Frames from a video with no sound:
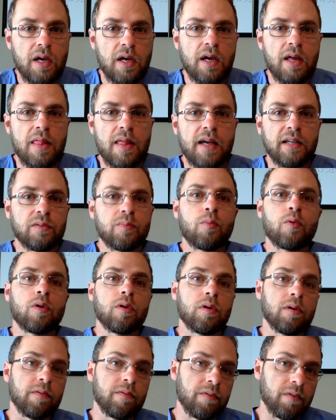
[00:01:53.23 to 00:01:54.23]
and that's
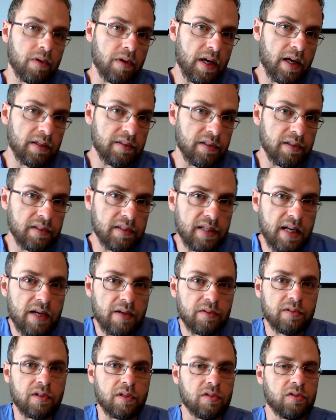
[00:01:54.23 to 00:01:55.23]
more of, as it
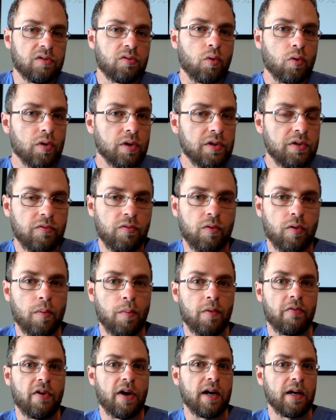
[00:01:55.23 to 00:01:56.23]
sounds, a storage form
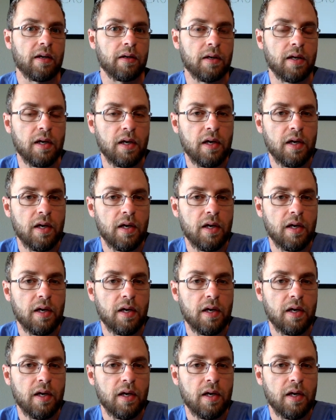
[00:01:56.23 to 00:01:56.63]
of iron.